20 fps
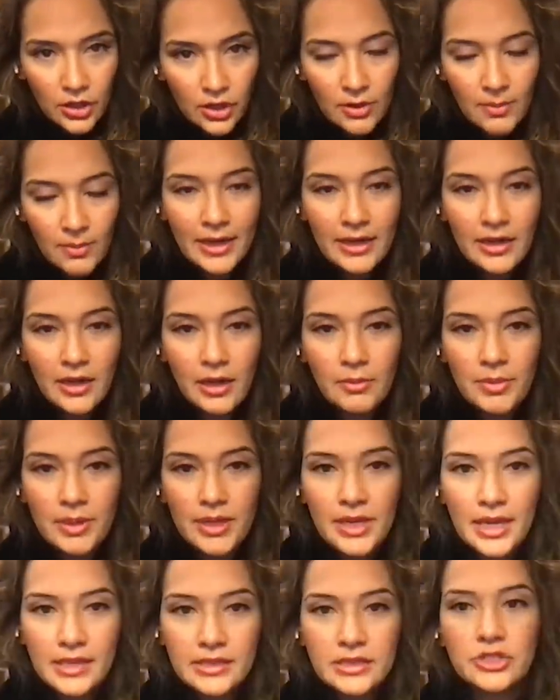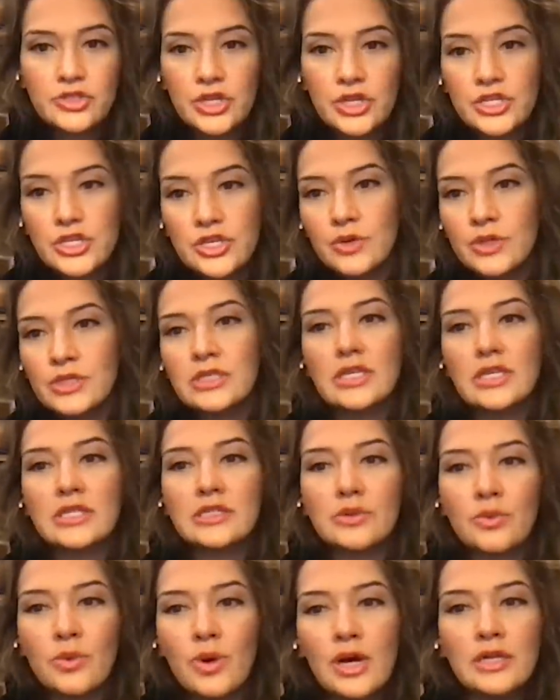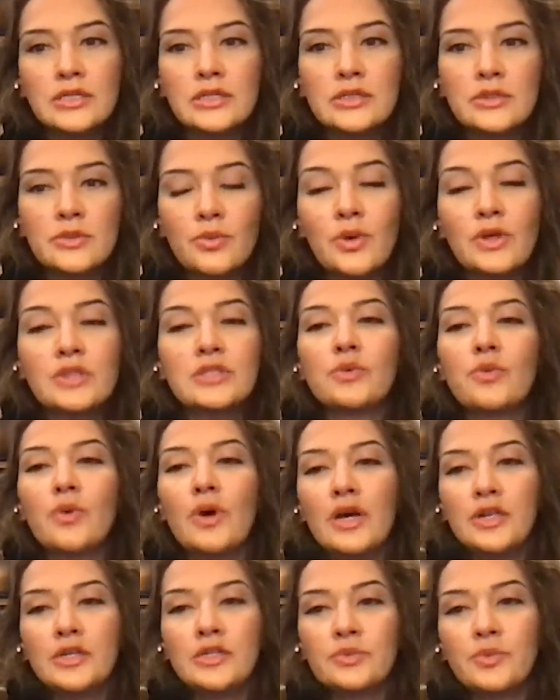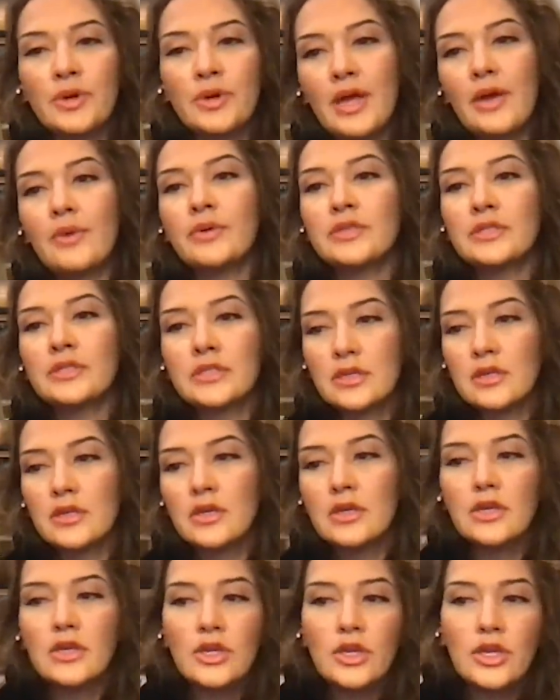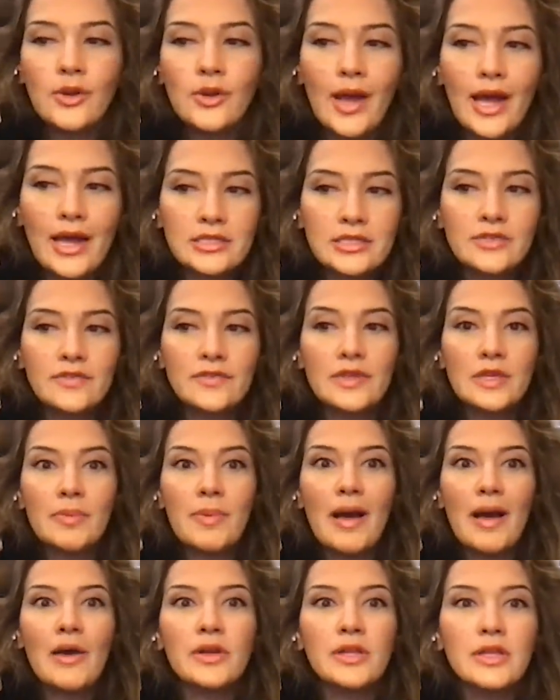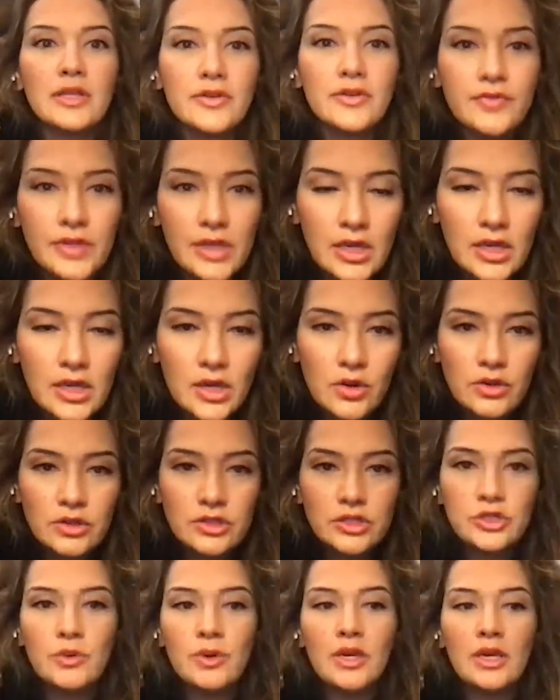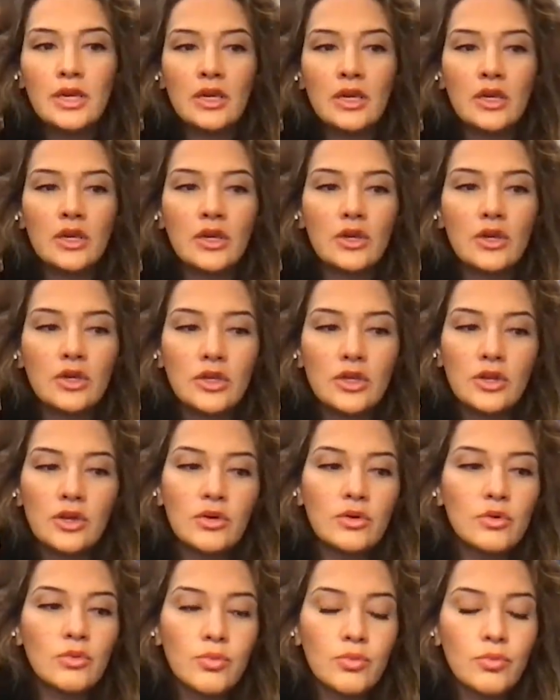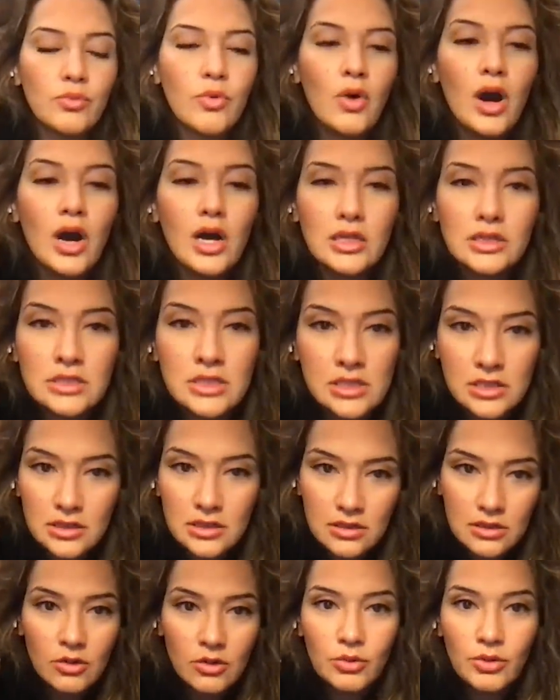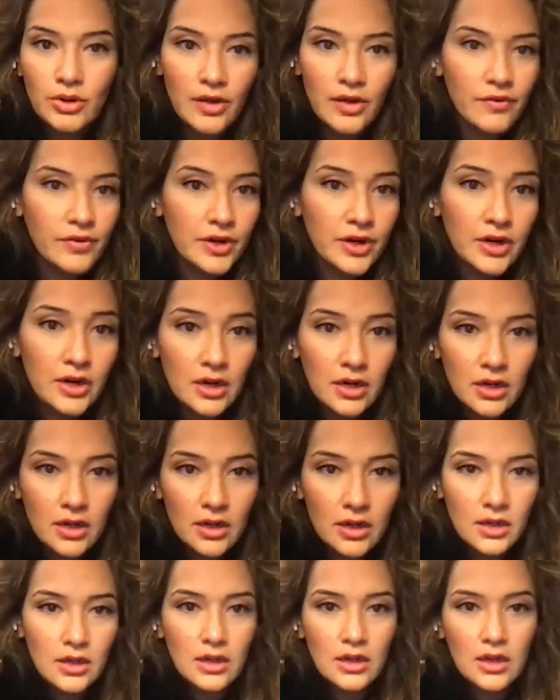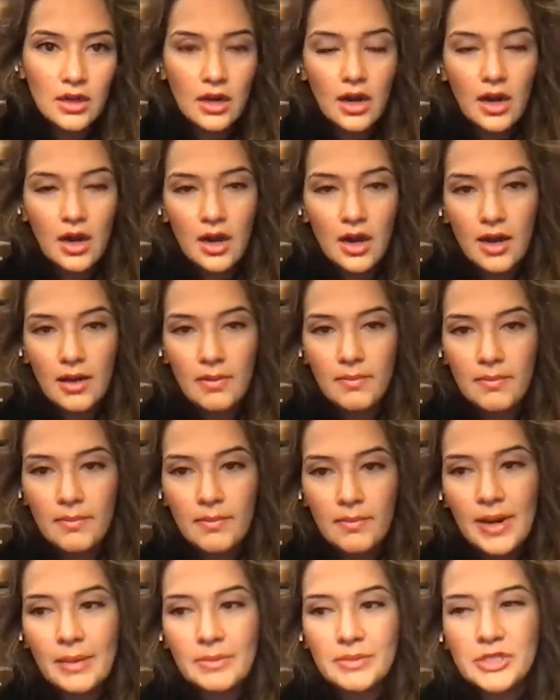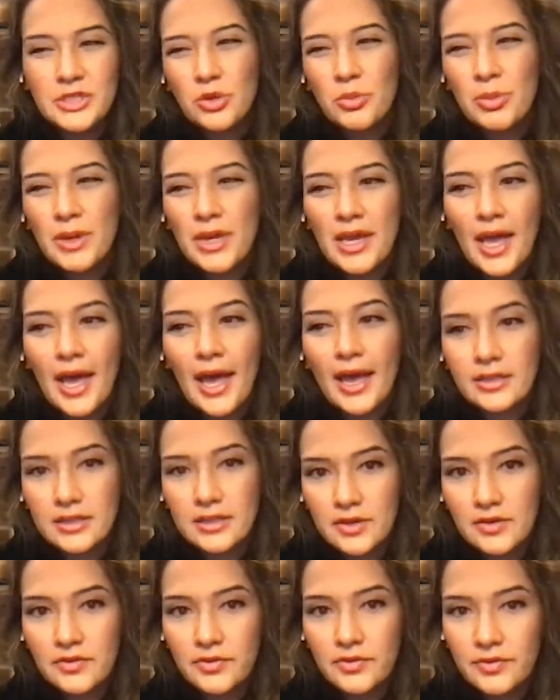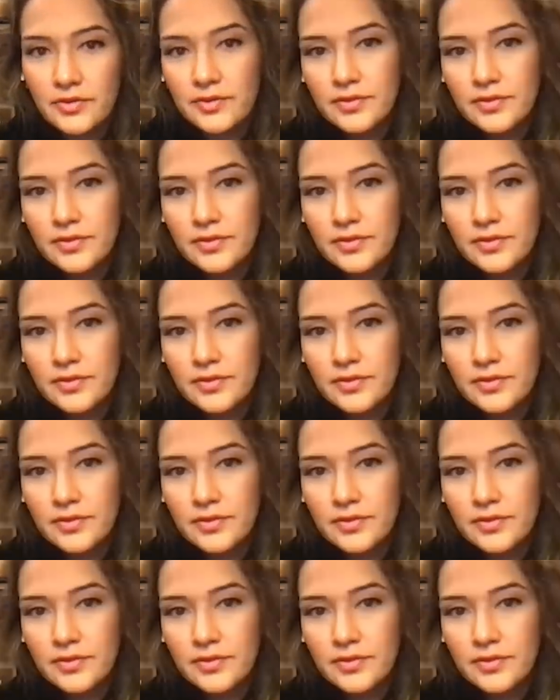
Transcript: know it might not be as strenuous as it was once was when i was you know actively powerlifting or doing you know wads or whatever um but i'm still being active